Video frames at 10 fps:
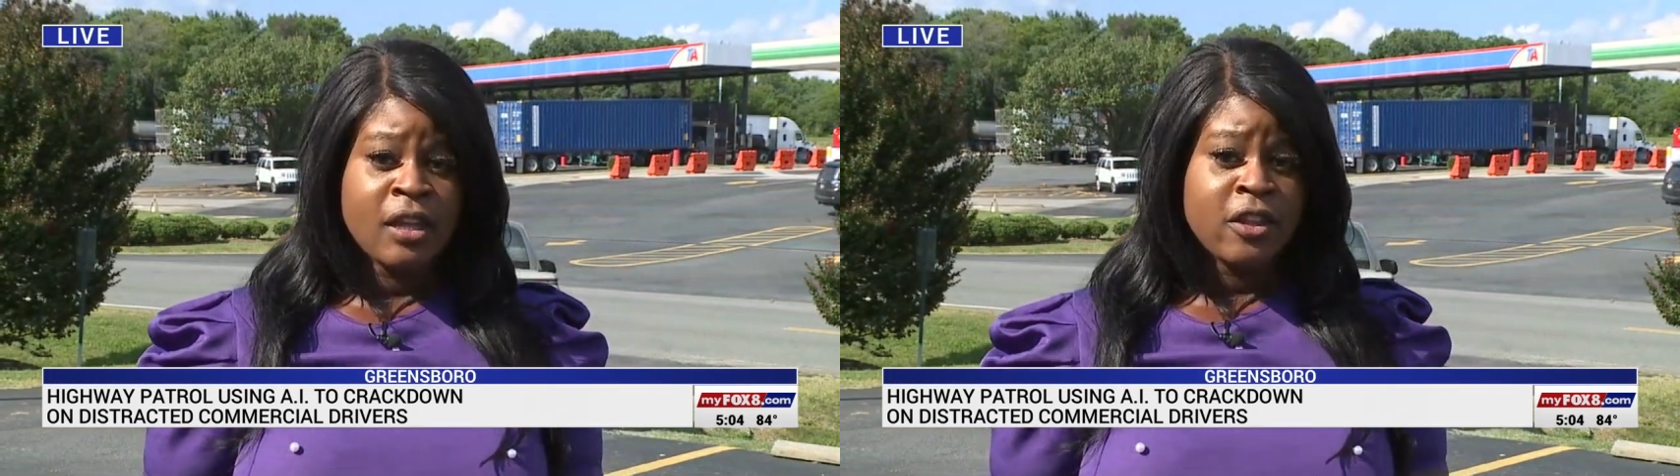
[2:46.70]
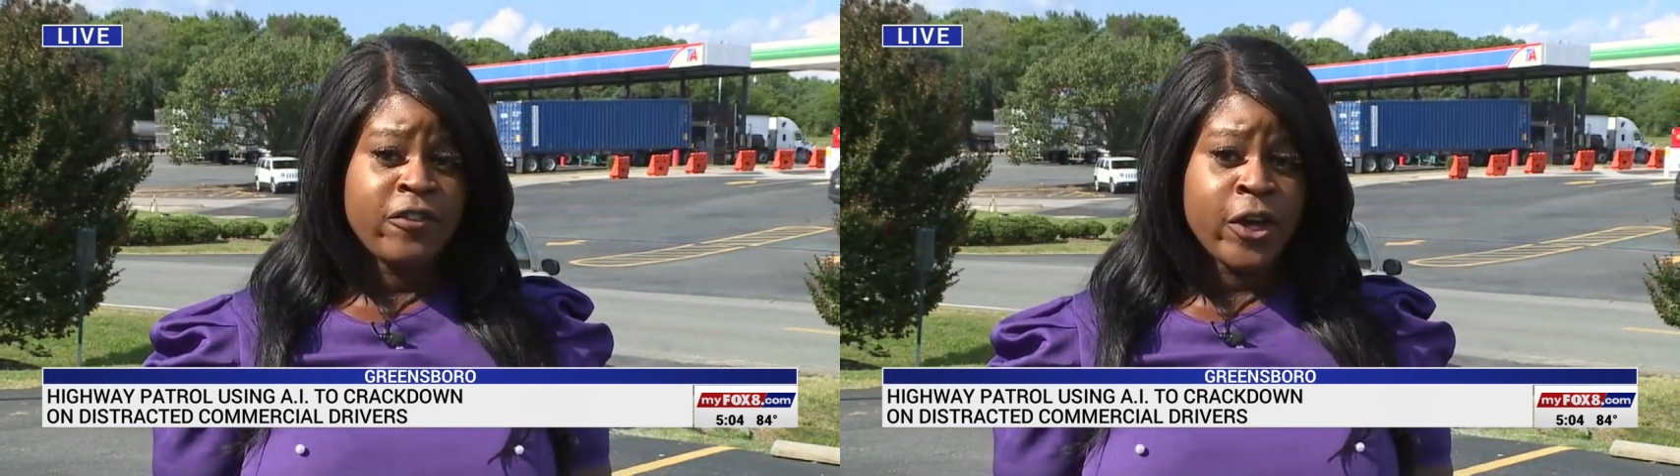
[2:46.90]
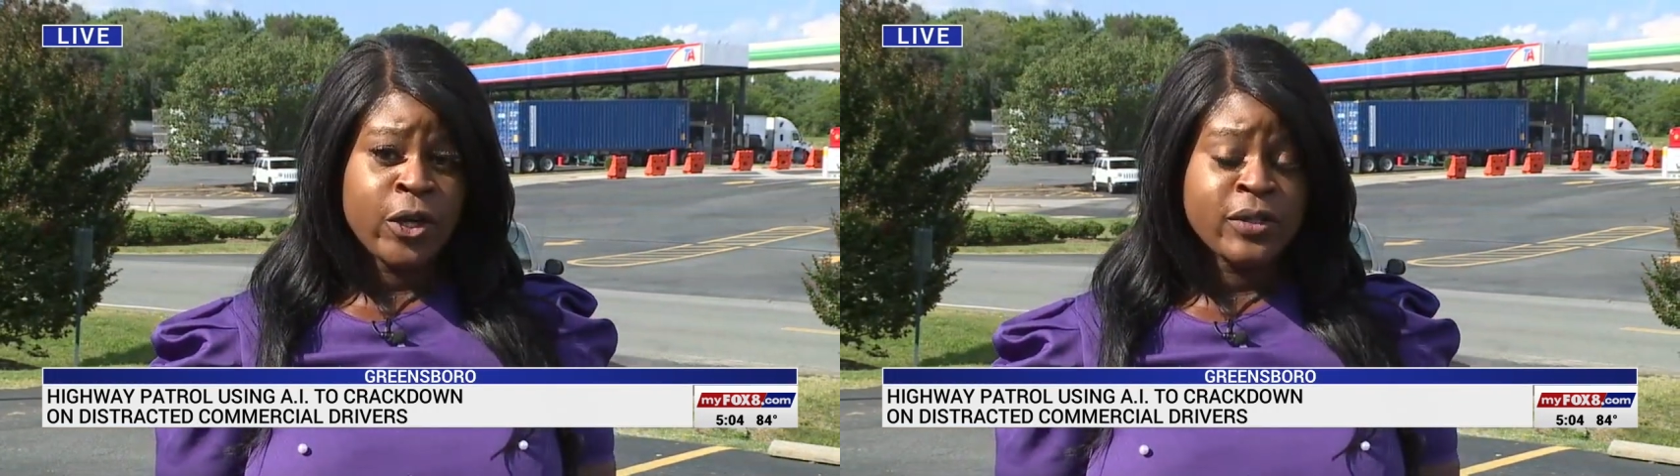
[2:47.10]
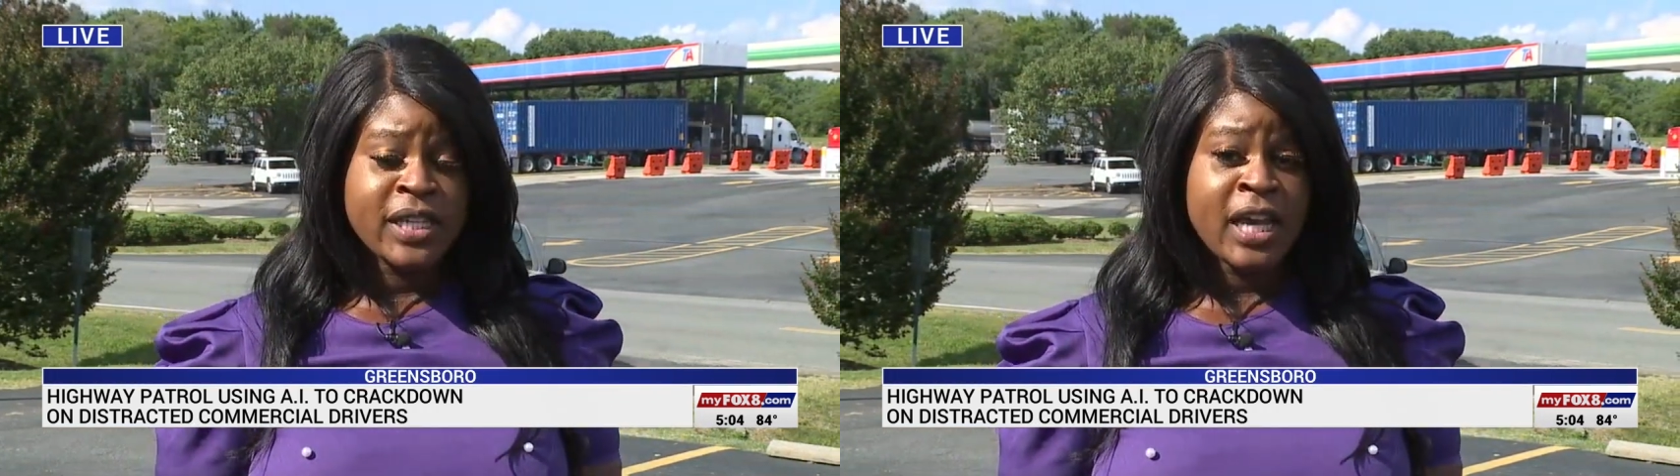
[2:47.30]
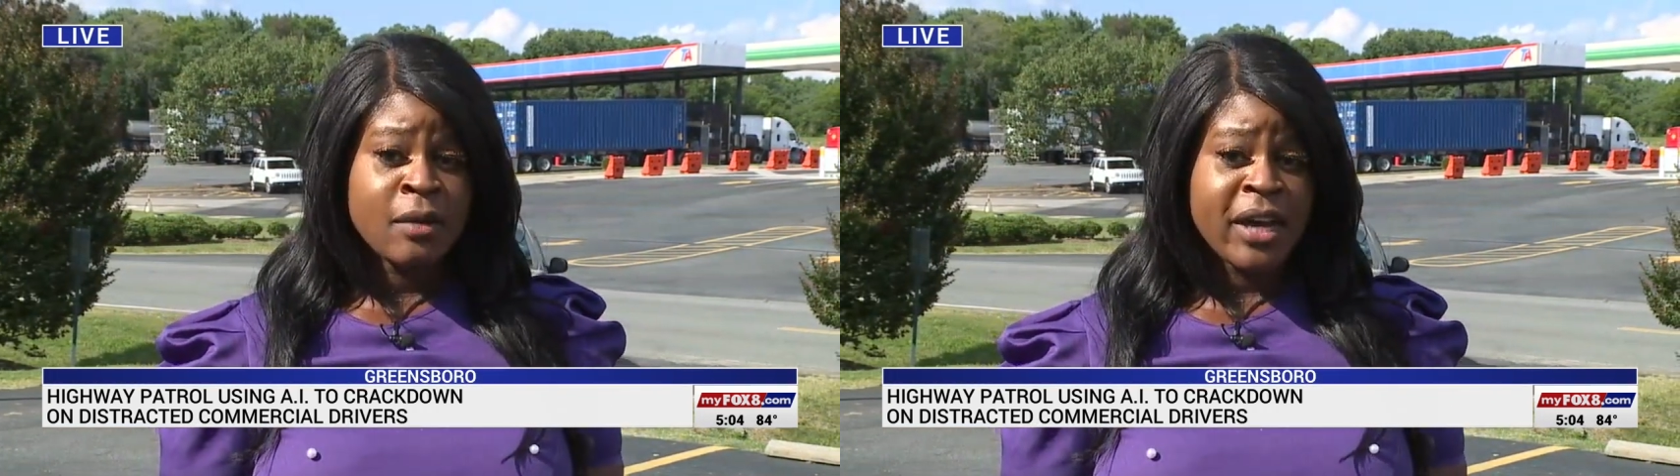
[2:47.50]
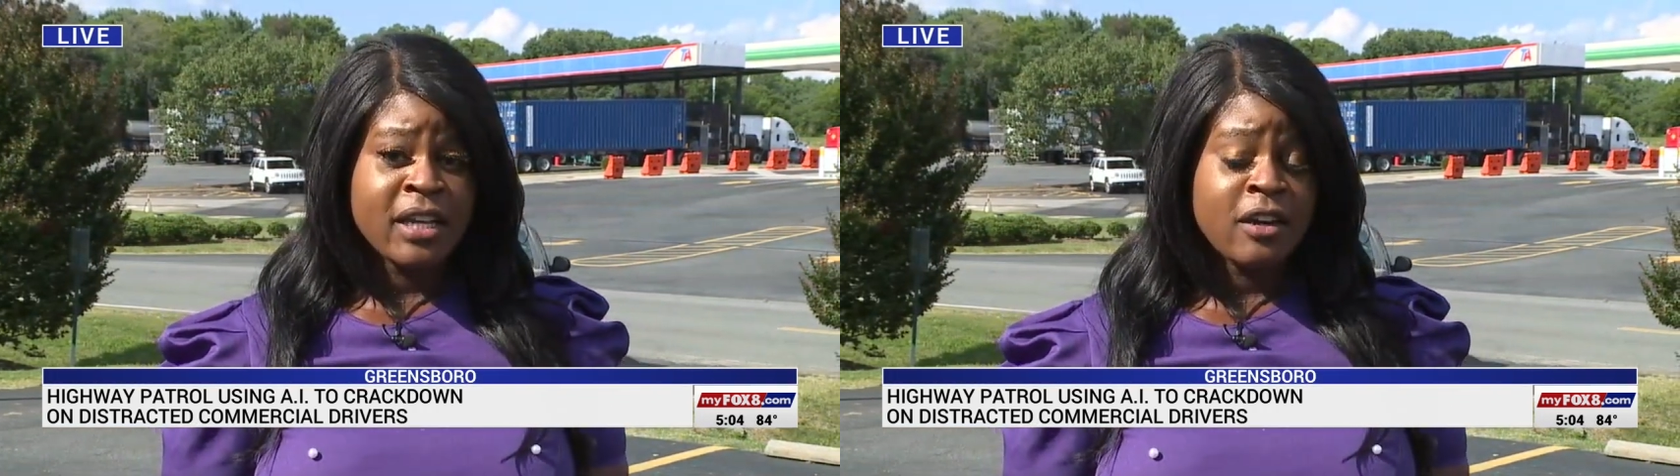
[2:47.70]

The photos taken by the